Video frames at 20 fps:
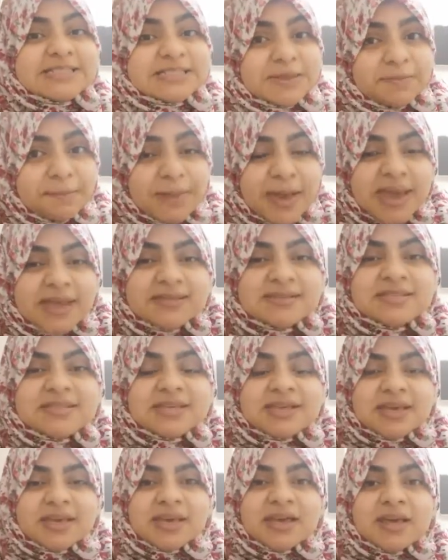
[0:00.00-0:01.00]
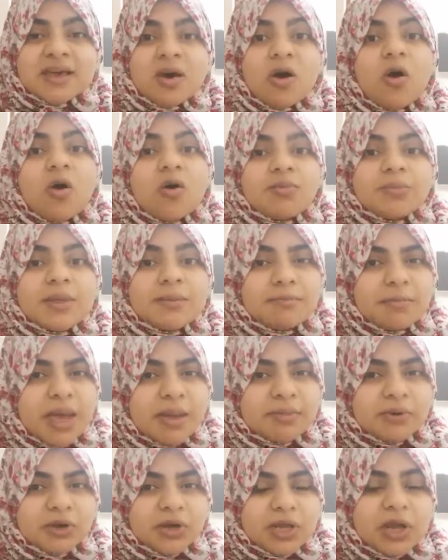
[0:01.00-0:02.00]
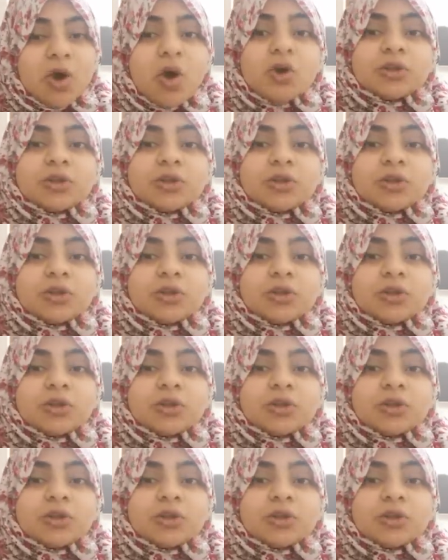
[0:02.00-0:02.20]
depending on the memory